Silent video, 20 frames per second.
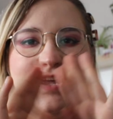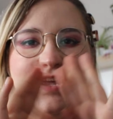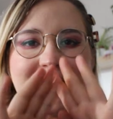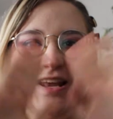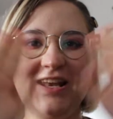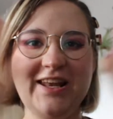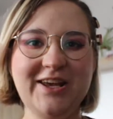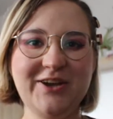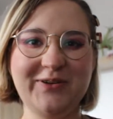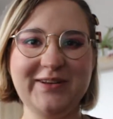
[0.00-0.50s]

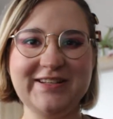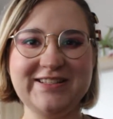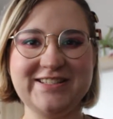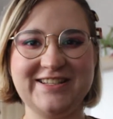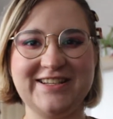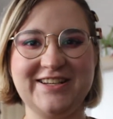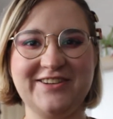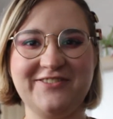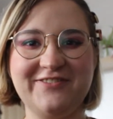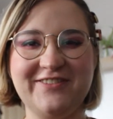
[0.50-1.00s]
Hello
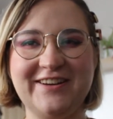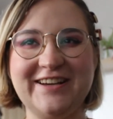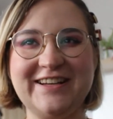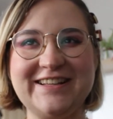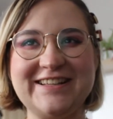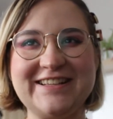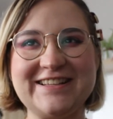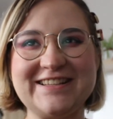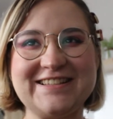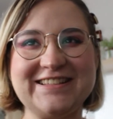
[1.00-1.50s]
internet
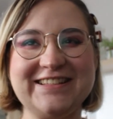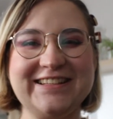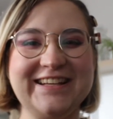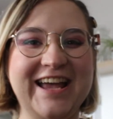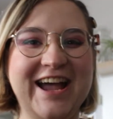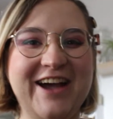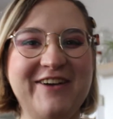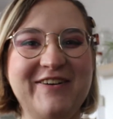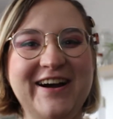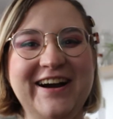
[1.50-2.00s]
friends,
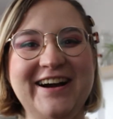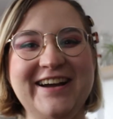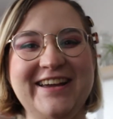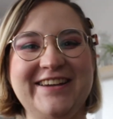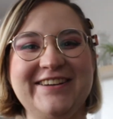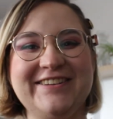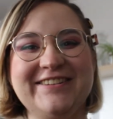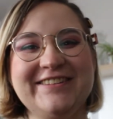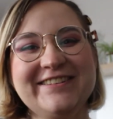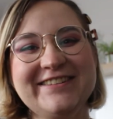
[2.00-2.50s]
how are
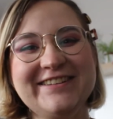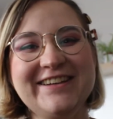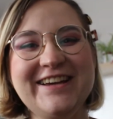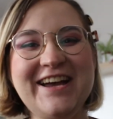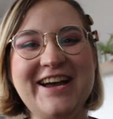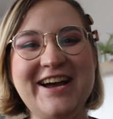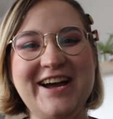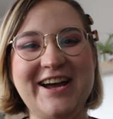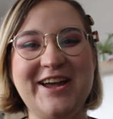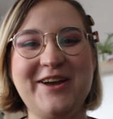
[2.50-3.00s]
you?
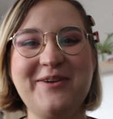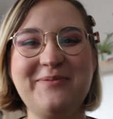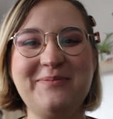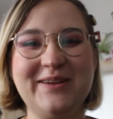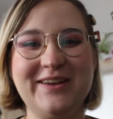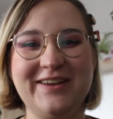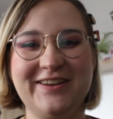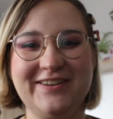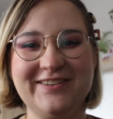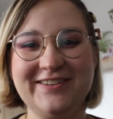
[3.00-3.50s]
I hope
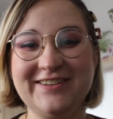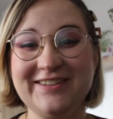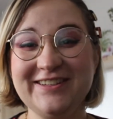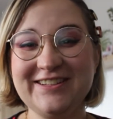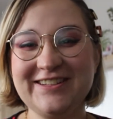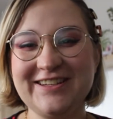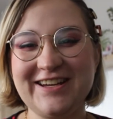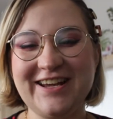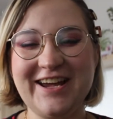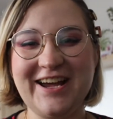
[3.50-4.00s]
you're good,
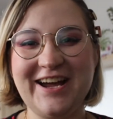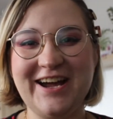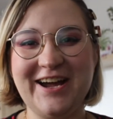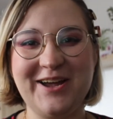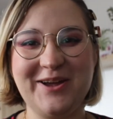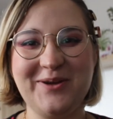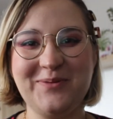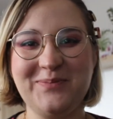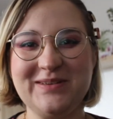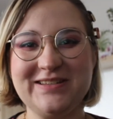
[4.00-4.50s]
I
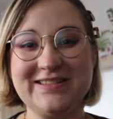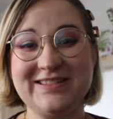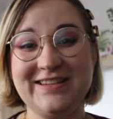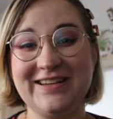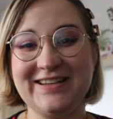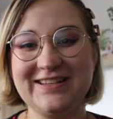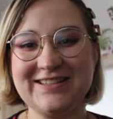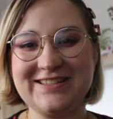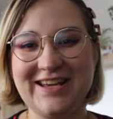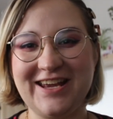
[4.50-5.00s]
hope you're staying
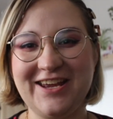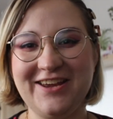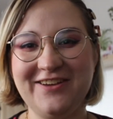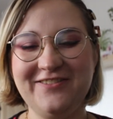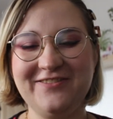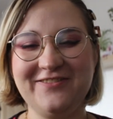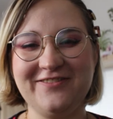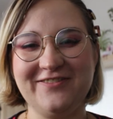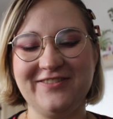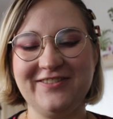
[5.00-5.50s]
safe
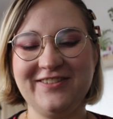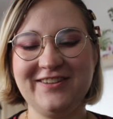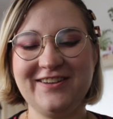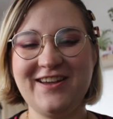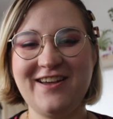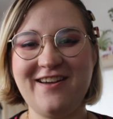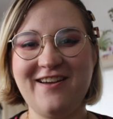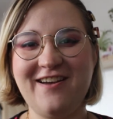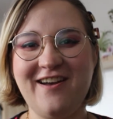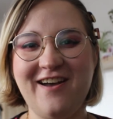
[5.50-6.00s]

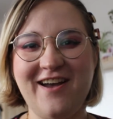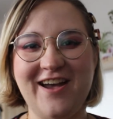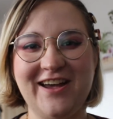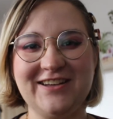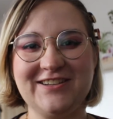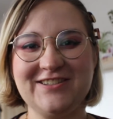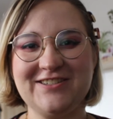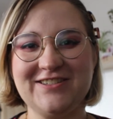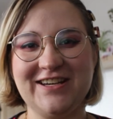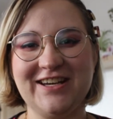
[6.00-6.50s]
and
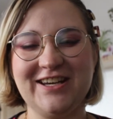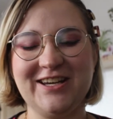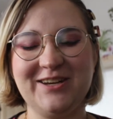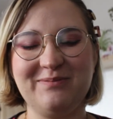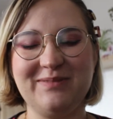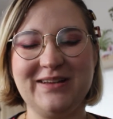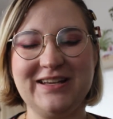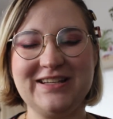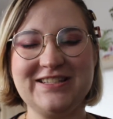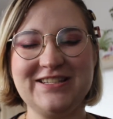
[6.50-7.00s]
drinking
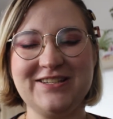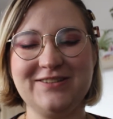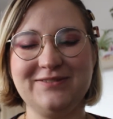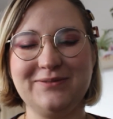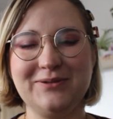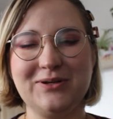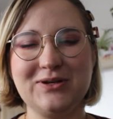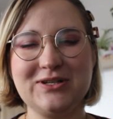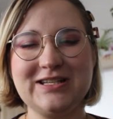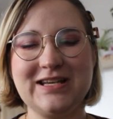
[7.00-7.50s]
plenty of
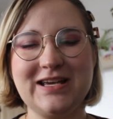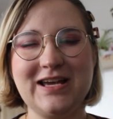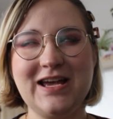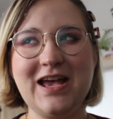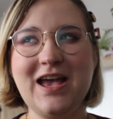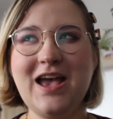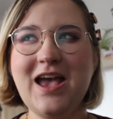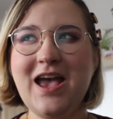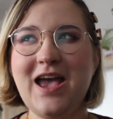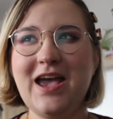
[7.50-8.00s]
water.
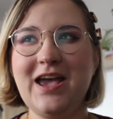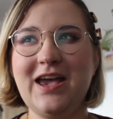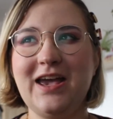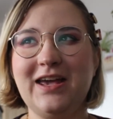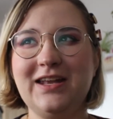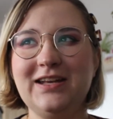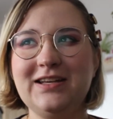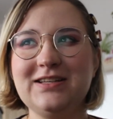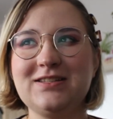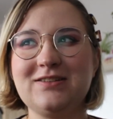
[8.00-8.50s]
It
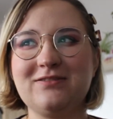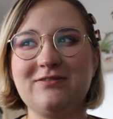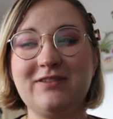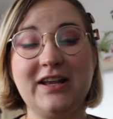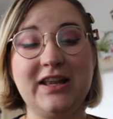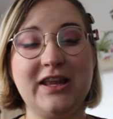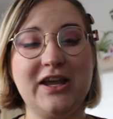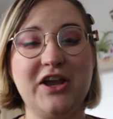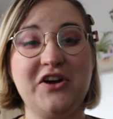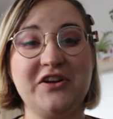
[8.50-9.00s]
is really
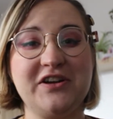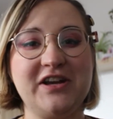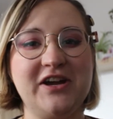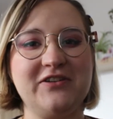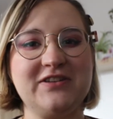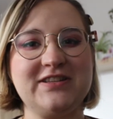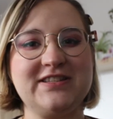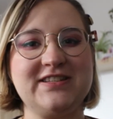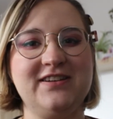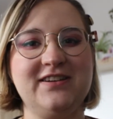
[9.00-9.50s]
hot
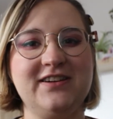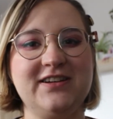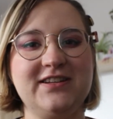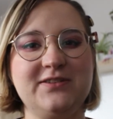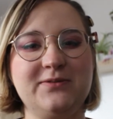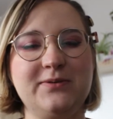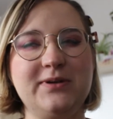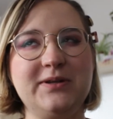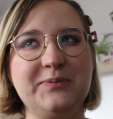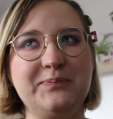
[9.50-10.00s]
outside.
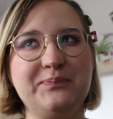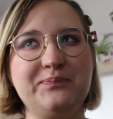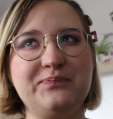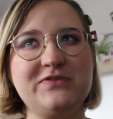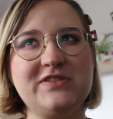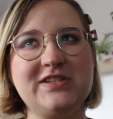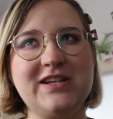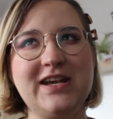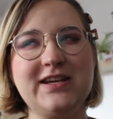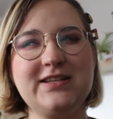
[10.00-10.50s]
Well,
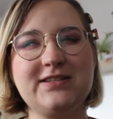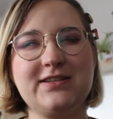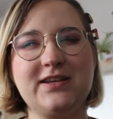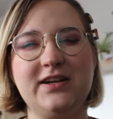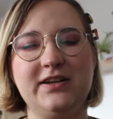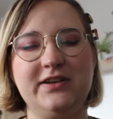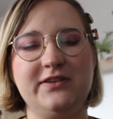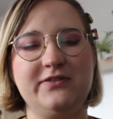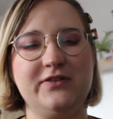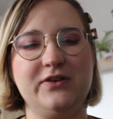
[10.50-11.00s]
today is kind
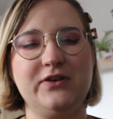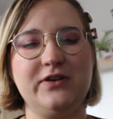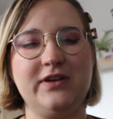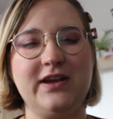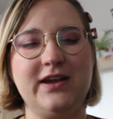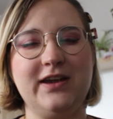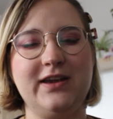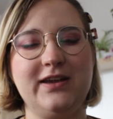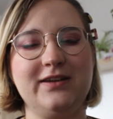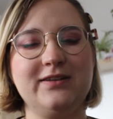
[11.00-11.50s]
of
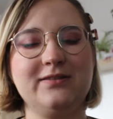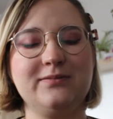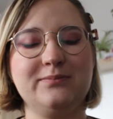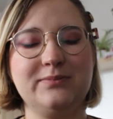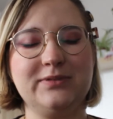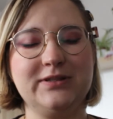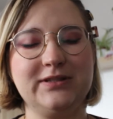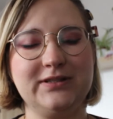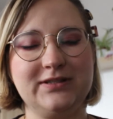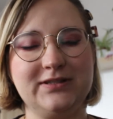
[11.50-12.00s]
okay,
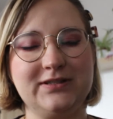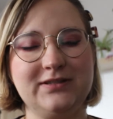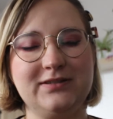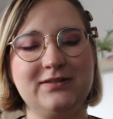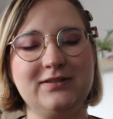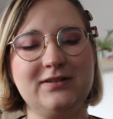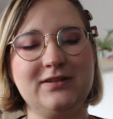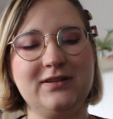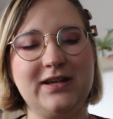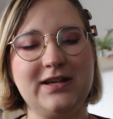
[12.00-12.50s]
but
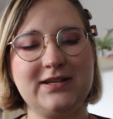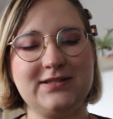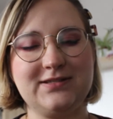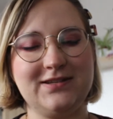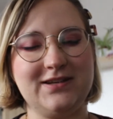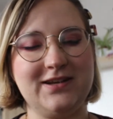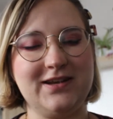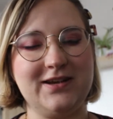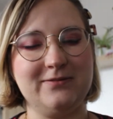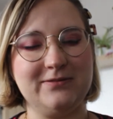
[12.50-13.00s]

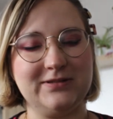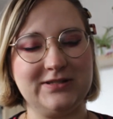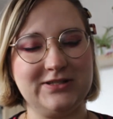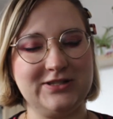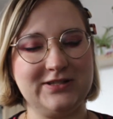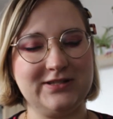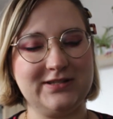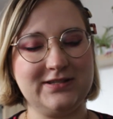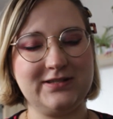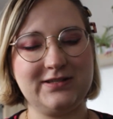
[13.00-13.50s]
yesterday was
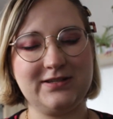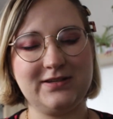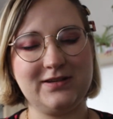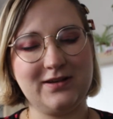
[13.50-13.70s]
just...